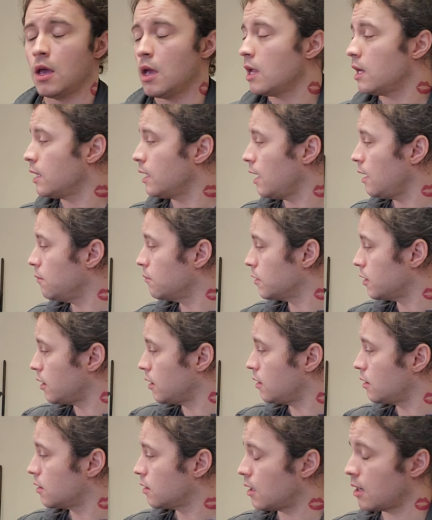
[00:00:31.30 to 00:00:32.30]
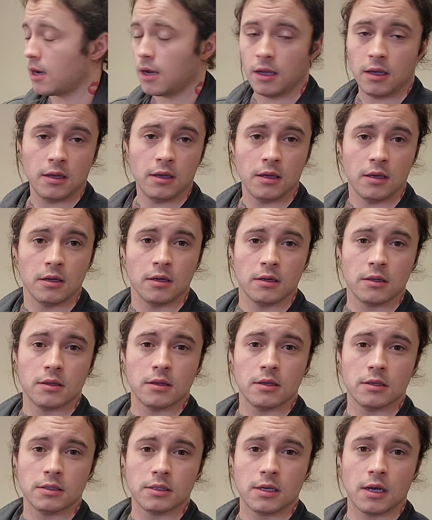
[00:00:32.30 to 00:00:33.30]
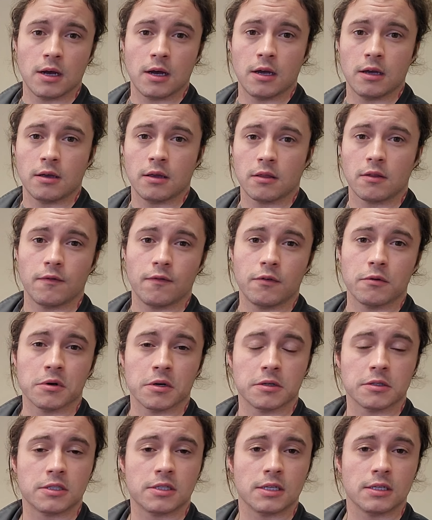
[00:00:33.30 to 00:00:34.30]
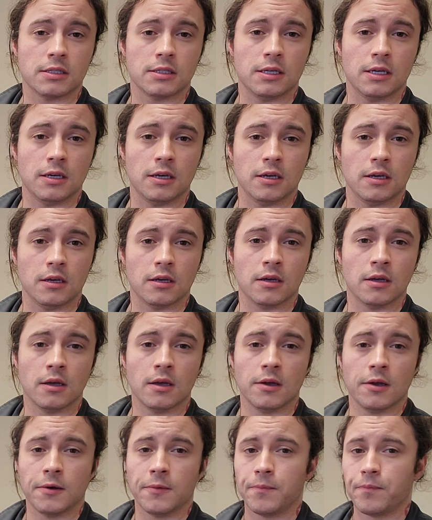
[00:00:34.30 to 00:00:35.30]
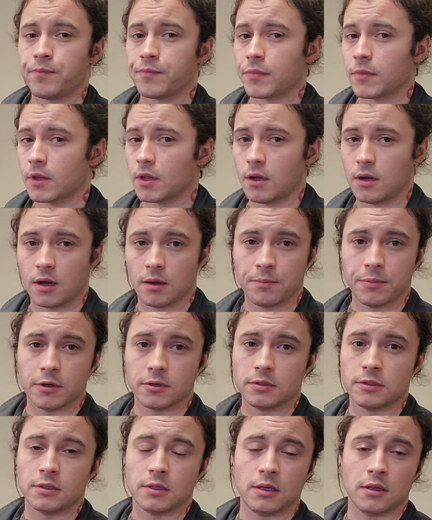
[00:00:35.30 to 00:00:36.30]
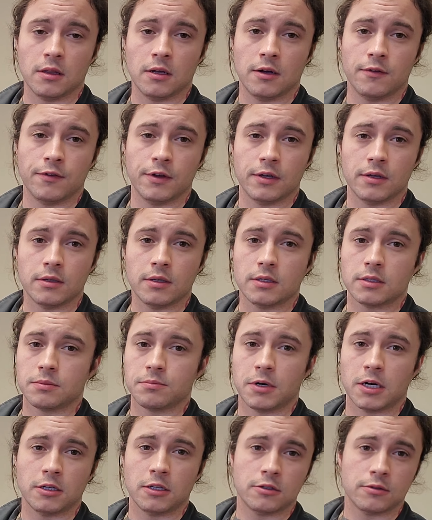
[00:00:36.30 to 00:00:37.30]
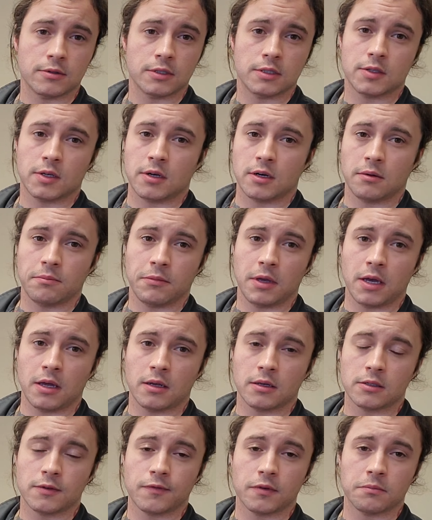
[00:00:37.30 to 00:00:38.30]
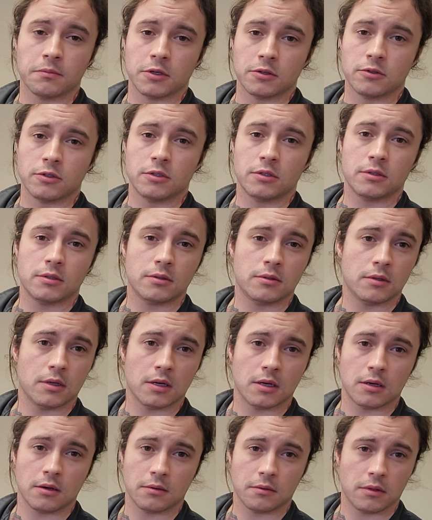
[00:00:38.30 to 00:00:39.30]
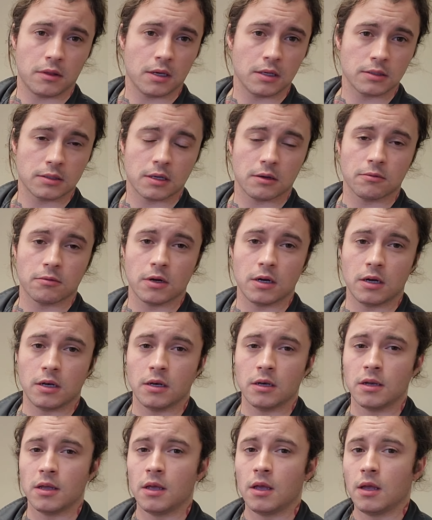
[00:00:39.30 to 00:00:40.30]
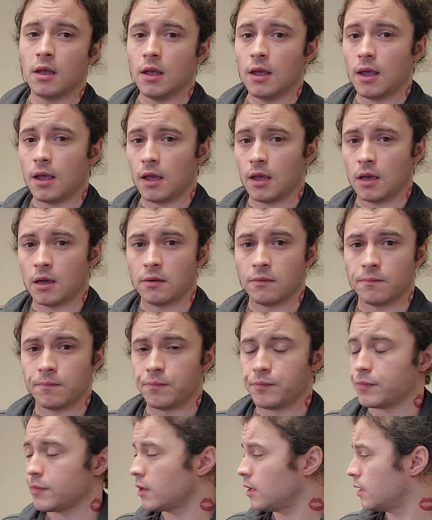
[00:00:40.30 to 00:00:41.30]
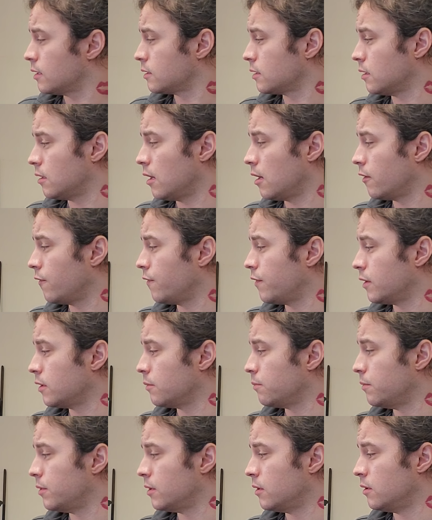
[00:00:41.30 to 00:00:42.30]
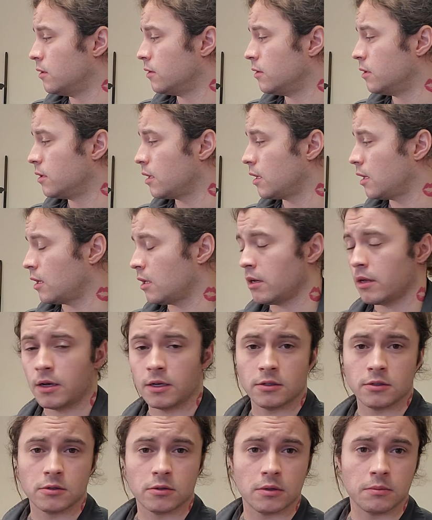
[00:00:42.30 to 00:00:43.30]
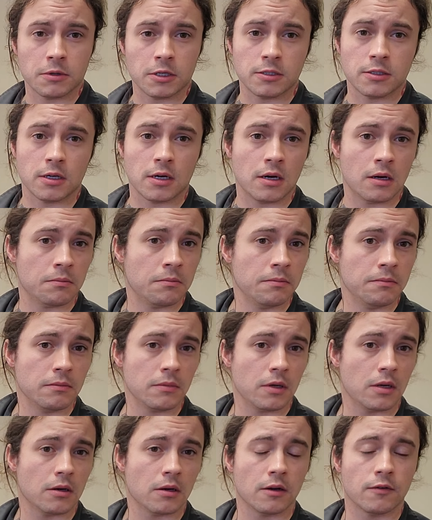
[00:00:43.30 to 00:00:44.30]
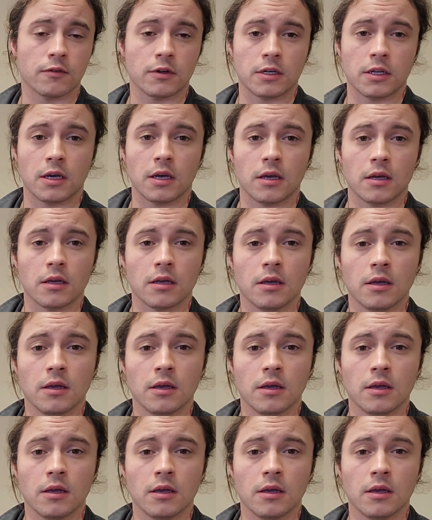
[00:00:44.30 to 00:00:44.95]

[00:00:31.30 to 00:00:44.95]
namely, i.e. this guy, the 4L60E. I personally love it. It's my choice in automatics for most things I run, and it's a lot of fun to build, and I enjoy my job here every day.